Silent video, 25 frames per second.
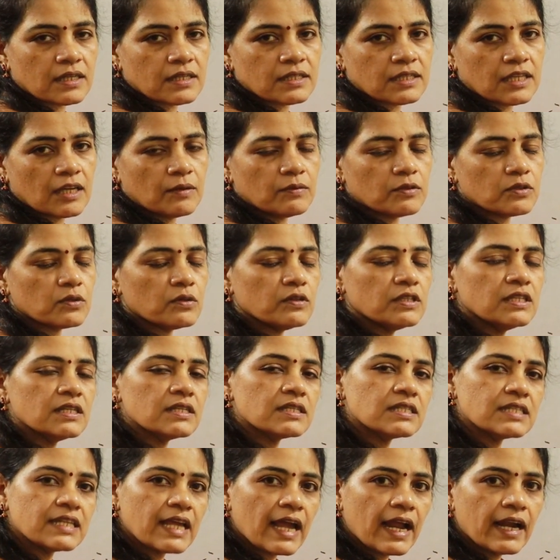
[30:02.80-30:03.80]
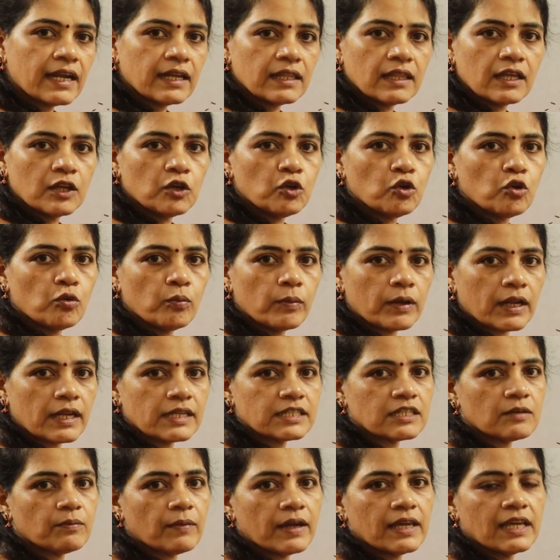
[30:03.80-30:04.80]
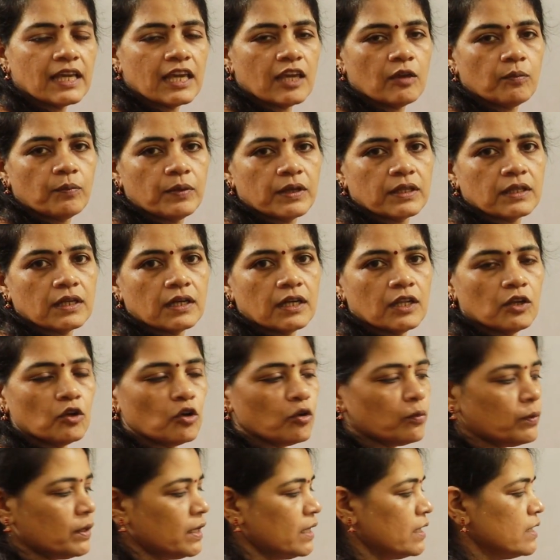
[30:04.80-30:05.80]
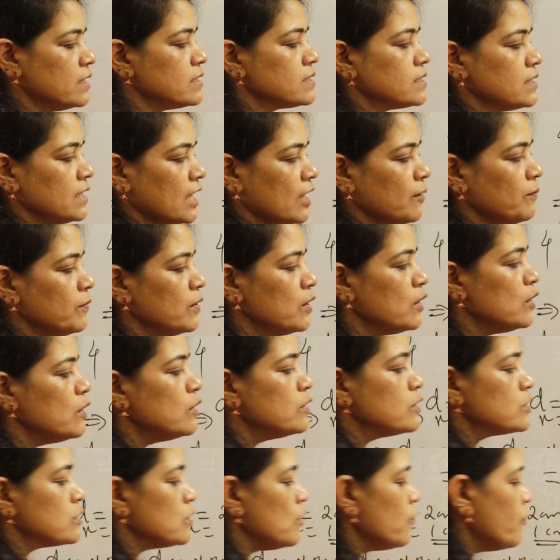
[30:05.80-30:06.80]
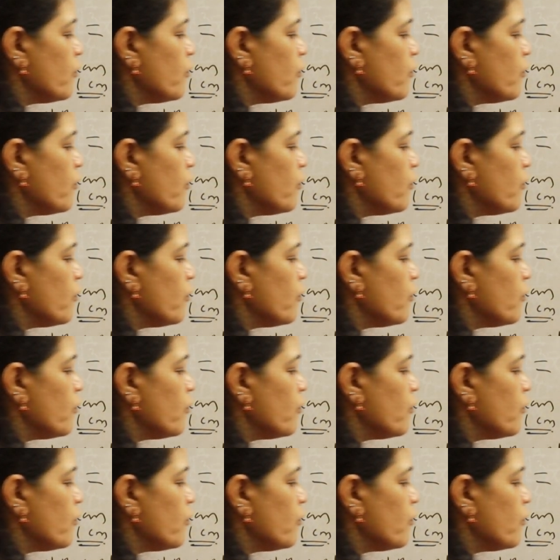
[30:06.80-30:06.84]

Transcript: are same, so just add the numerator by keeping the denominator same. So